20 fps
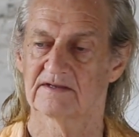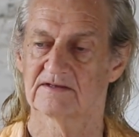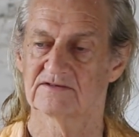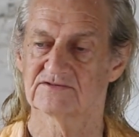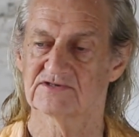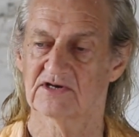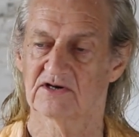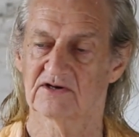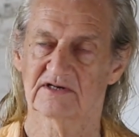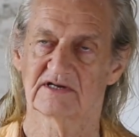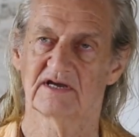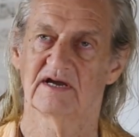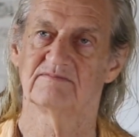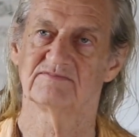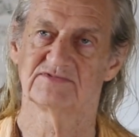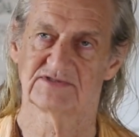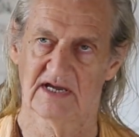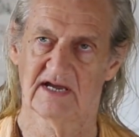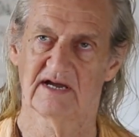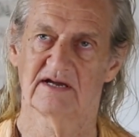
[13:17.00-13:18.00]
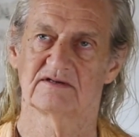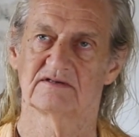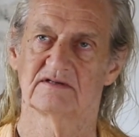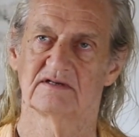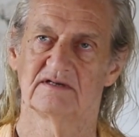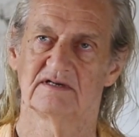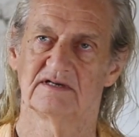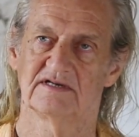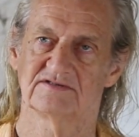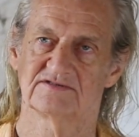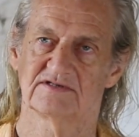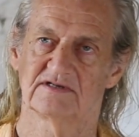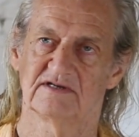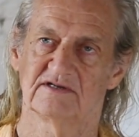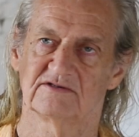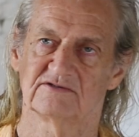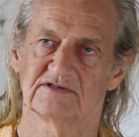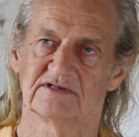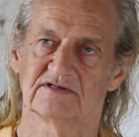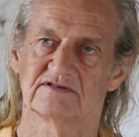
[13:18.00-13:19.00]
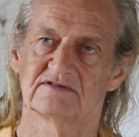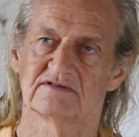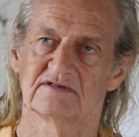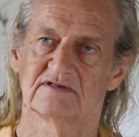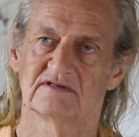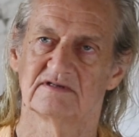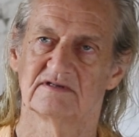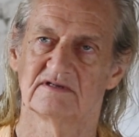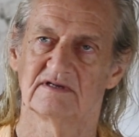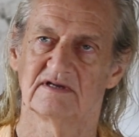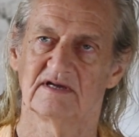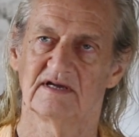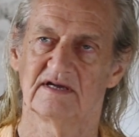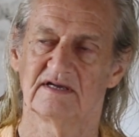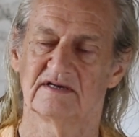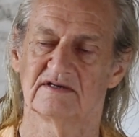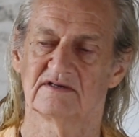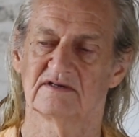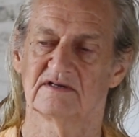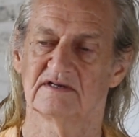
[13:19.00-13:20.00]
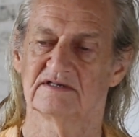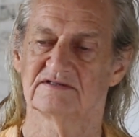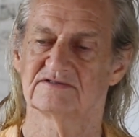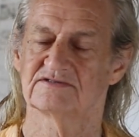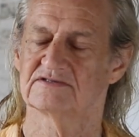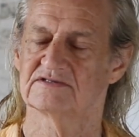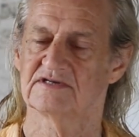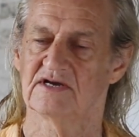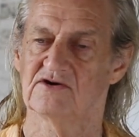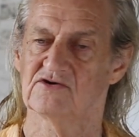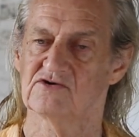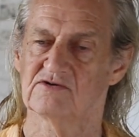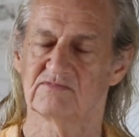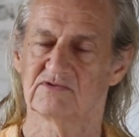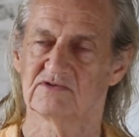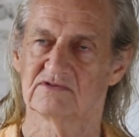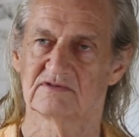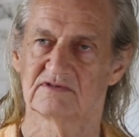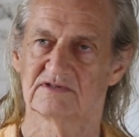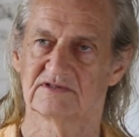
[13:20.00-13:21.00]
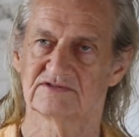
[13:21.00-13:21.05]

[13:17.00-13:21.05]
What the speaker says: So it comes out as an illness, and it's terrible.